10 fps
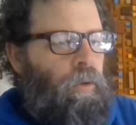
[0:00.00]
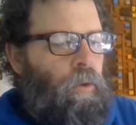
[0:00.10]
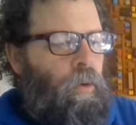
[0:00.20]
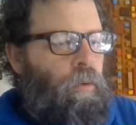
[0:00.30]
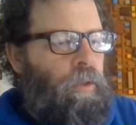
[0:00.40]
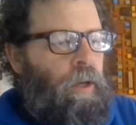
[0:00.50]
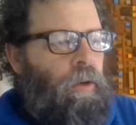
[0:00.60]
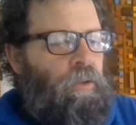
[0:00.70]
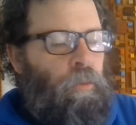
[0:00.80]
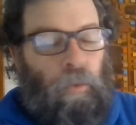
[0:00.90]
Cool thing
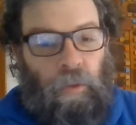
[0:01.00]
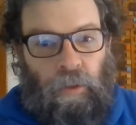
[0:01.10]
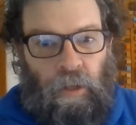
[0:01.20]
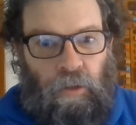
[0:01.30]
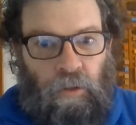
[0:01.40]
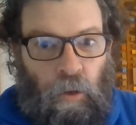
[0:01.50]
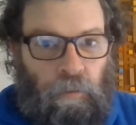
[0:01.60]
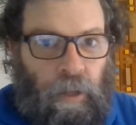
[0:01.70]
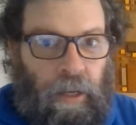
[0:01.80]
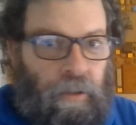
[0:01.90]
with these
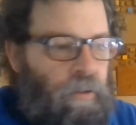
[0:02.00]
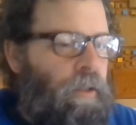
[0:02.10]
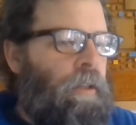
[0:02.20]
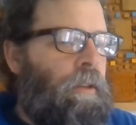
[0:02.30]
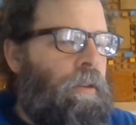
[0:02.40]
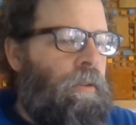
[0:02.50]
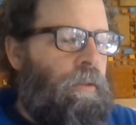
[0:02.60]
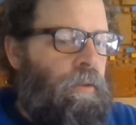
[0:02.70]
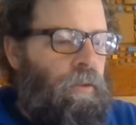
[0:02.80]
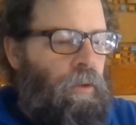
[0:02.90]
snowflakes
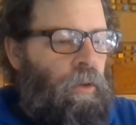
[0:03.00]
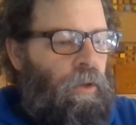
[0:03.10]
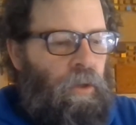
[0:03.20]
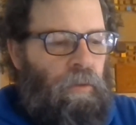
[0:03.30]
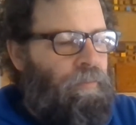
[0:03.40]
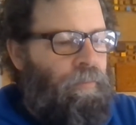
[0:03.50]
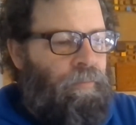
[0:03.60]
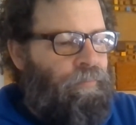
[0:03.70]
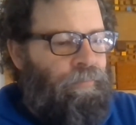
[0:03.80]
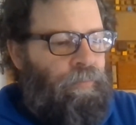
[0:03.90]
is you can
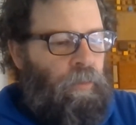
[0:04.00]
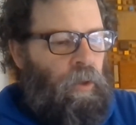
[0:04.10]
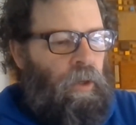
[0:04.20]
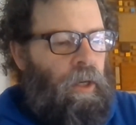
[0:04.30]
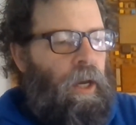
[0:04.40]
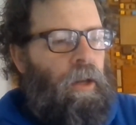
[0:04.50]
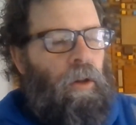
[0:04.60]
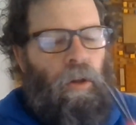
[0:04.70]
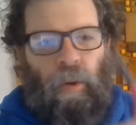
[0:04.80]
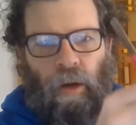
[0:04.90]
cut
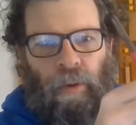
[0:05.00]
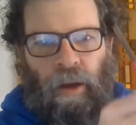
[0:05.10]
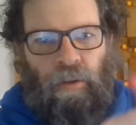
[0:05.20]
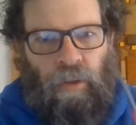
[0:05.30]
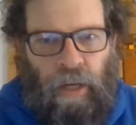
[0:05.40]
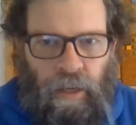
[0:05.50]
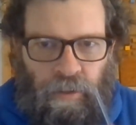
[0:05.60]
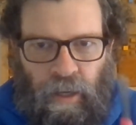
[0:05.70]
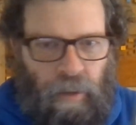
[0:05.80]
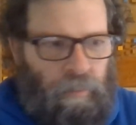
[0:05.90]
all the way around, and the next
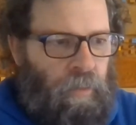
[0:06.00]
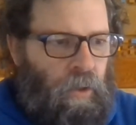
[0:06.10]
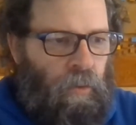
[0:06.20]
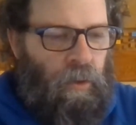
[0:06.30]
time do a